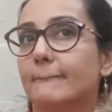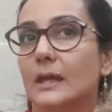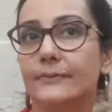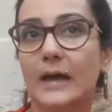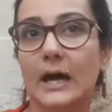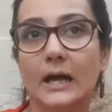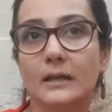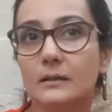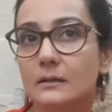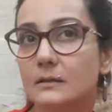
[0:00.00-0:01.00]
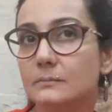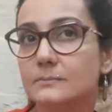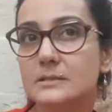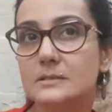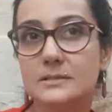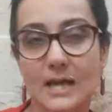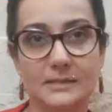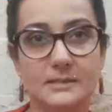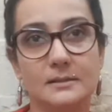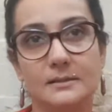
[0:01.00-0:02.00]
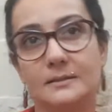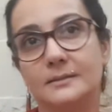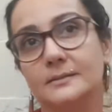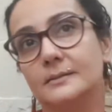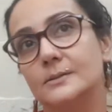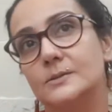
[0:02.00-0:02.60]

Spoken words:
that Saturn